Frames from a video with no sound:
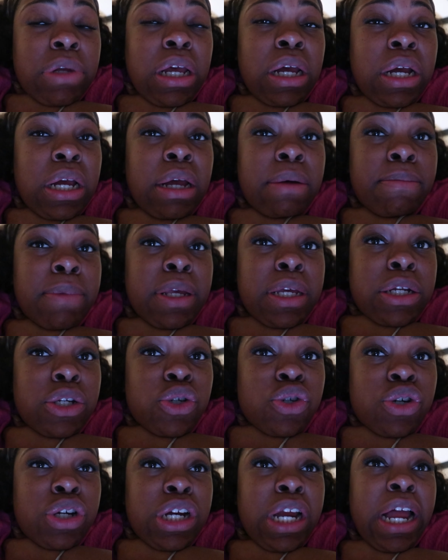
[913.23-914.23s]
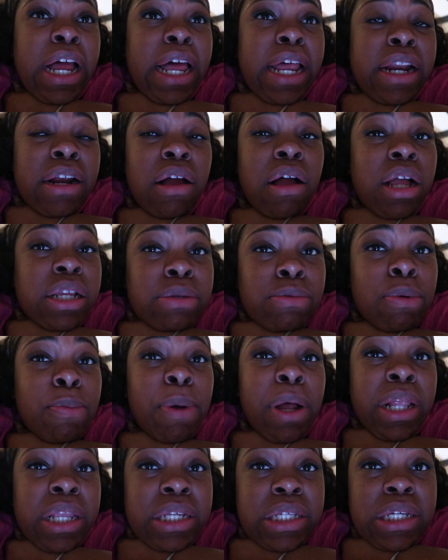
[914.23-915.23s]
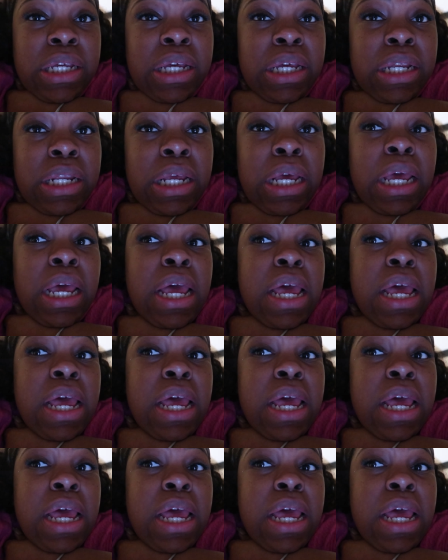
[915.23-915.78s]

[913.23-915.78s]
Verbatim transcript: I got me a drink. I had a Cosmopolitan